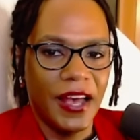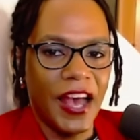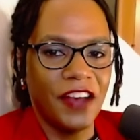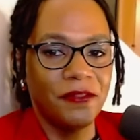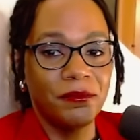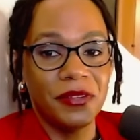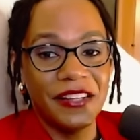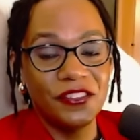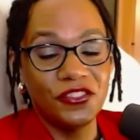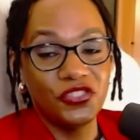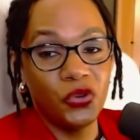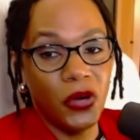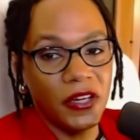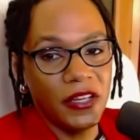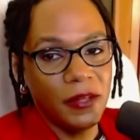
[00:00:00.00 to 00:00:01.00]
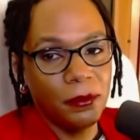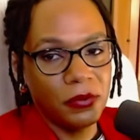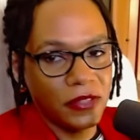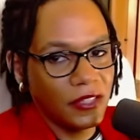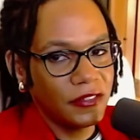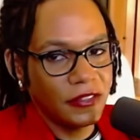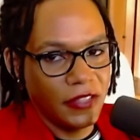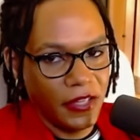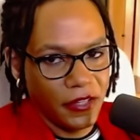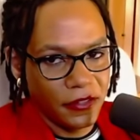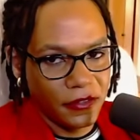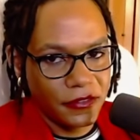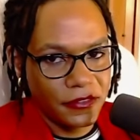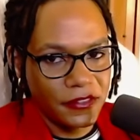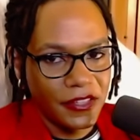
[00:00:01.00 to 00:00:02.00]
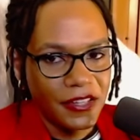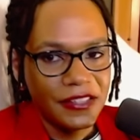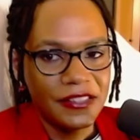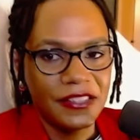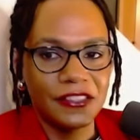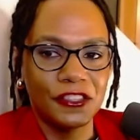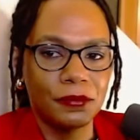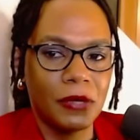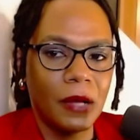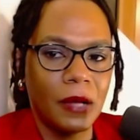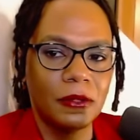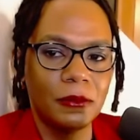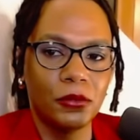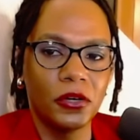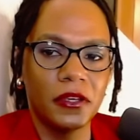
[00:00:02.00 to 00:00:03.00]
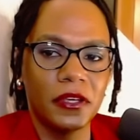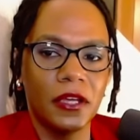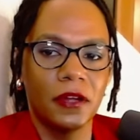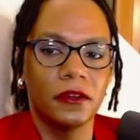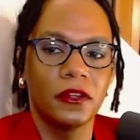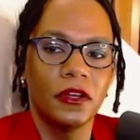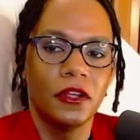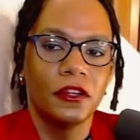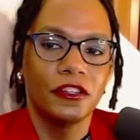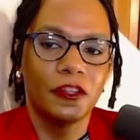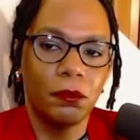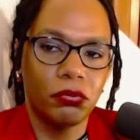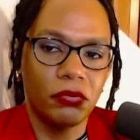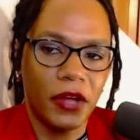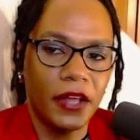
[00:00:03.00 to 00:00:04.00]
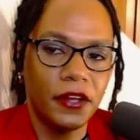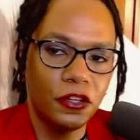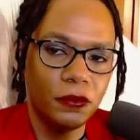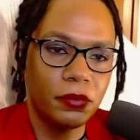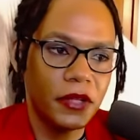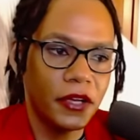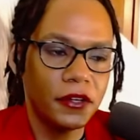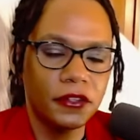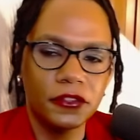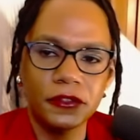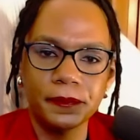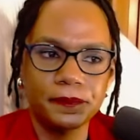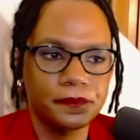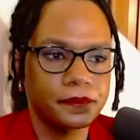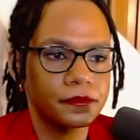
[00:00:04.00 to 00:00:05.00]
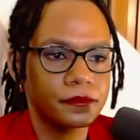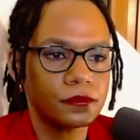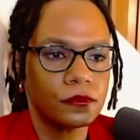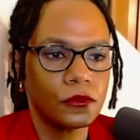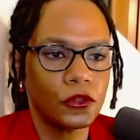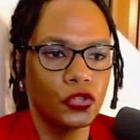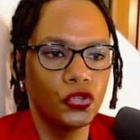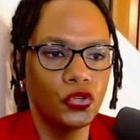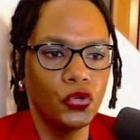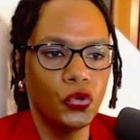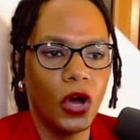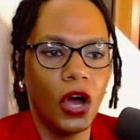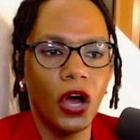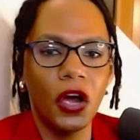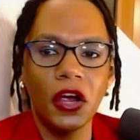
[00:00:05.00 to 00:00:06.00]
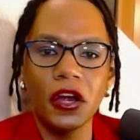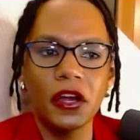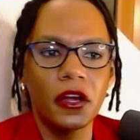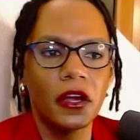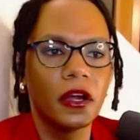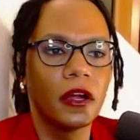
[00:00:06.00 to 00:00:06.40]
I haven't played in 20+ years. This is probably more geared to brand new players who are